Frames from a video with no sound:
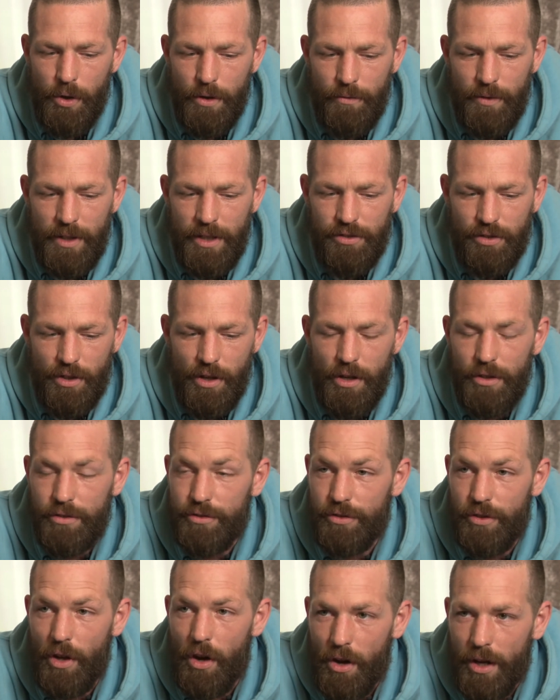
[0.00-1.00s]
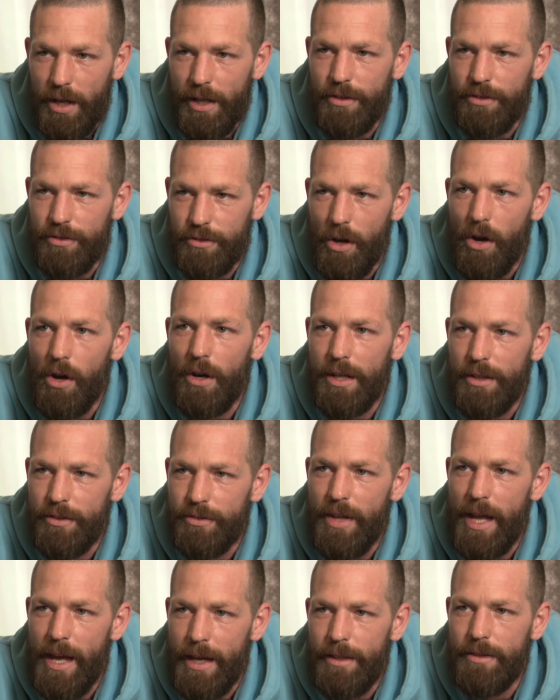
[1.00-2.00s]
of Liskeard's darkest
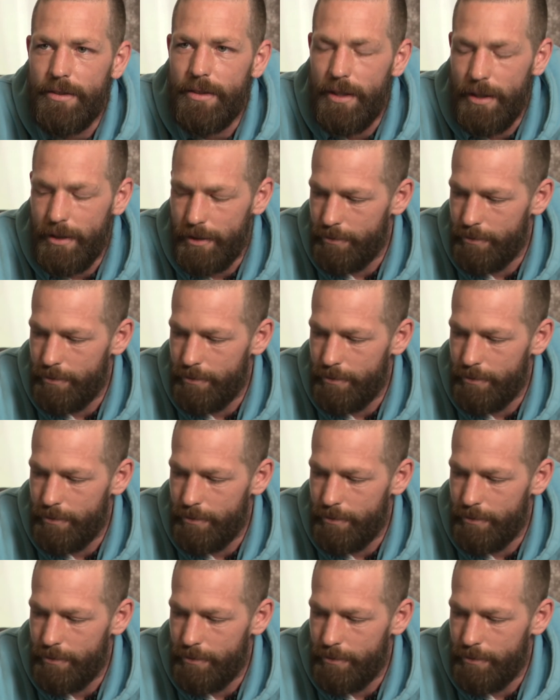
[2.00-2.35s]
days.